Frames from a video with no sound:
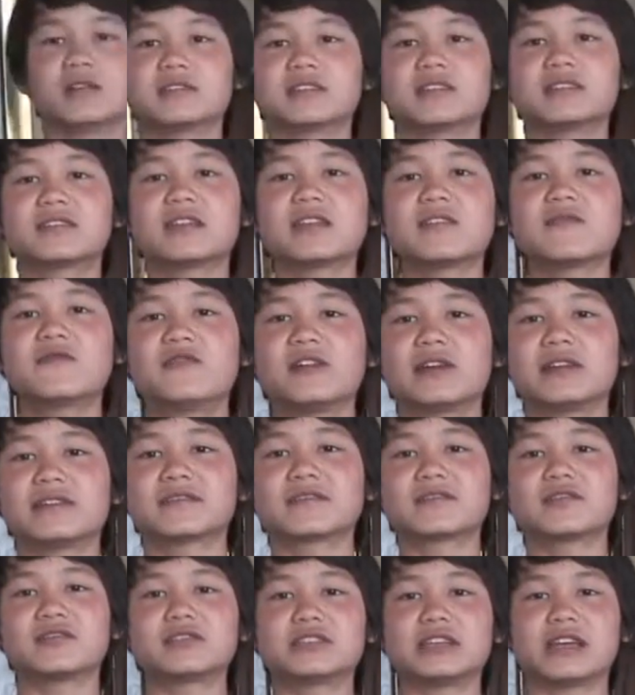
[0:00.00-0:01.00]
Just like
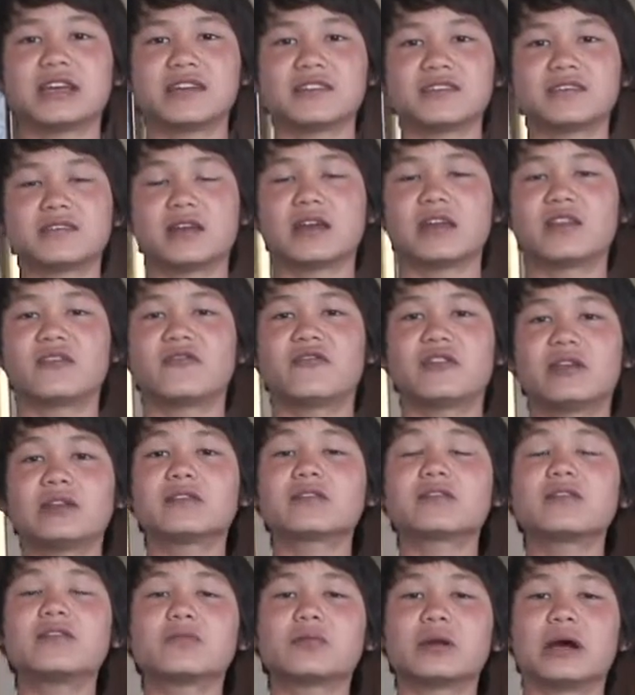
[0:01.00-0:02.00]
physical change and
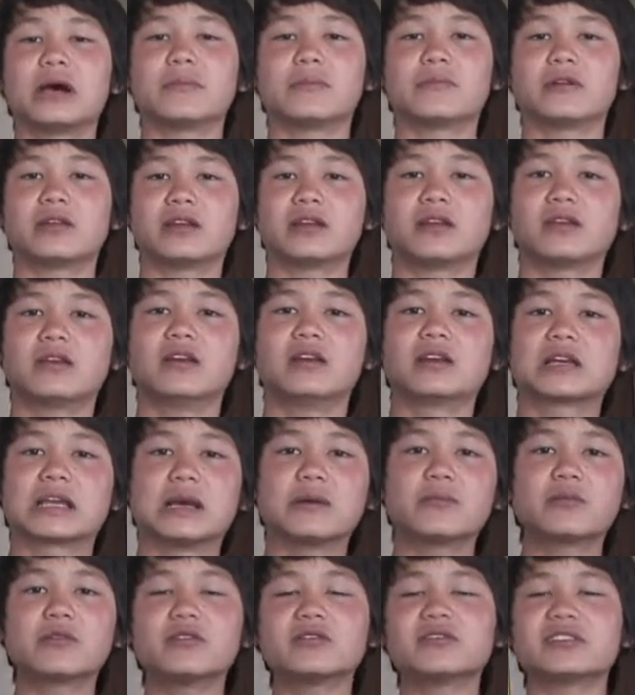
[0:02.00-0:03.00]
physical property,
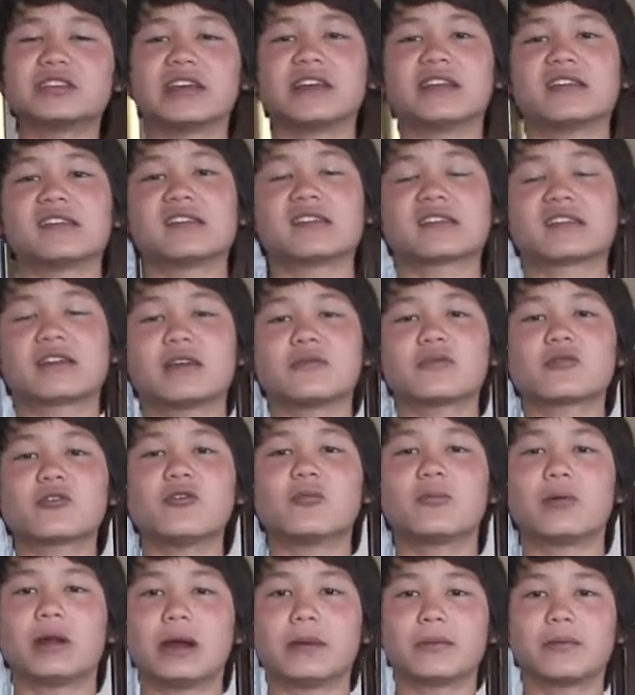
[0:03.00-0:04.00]
chemical change and
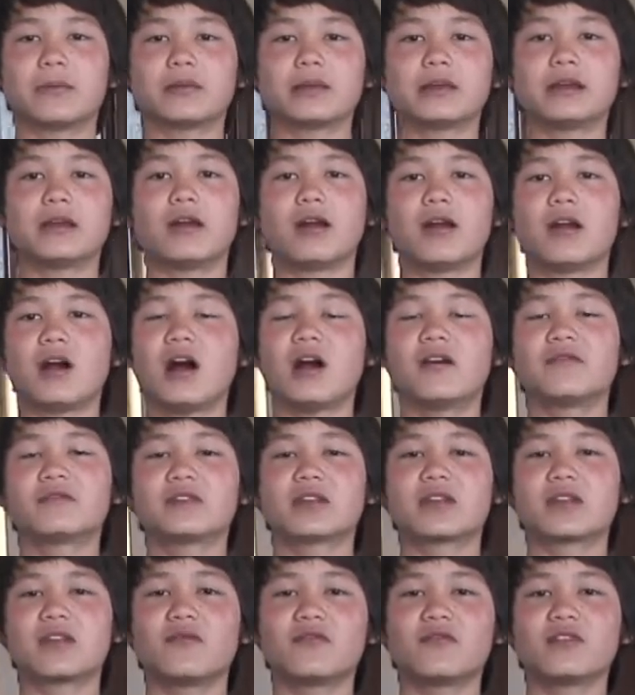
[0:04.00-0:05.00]
chemical property are
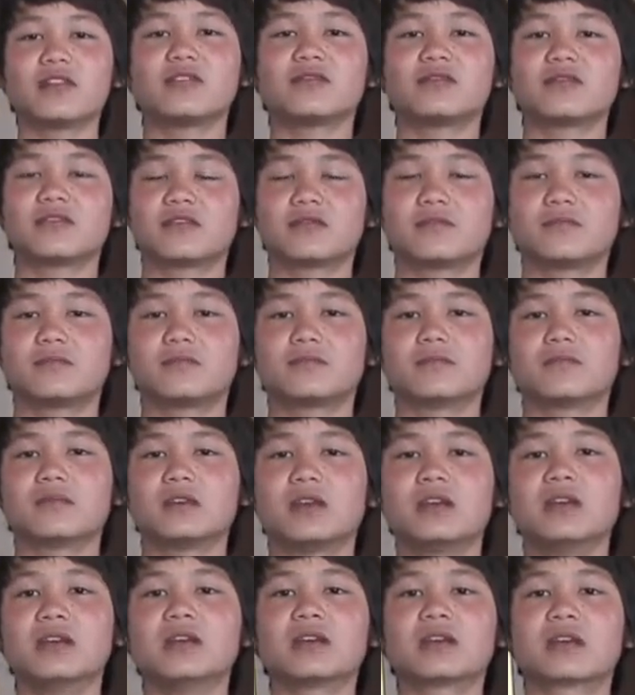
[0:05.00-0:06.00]
often confused.
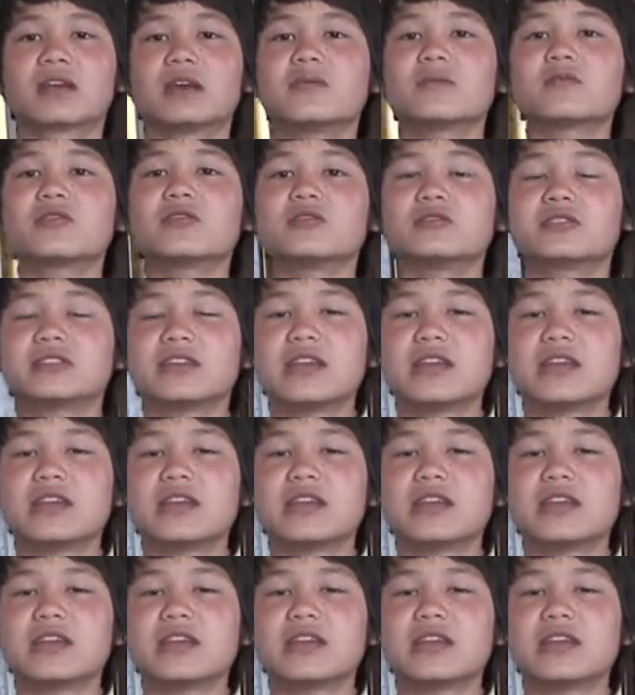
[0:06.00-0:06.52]
Chemical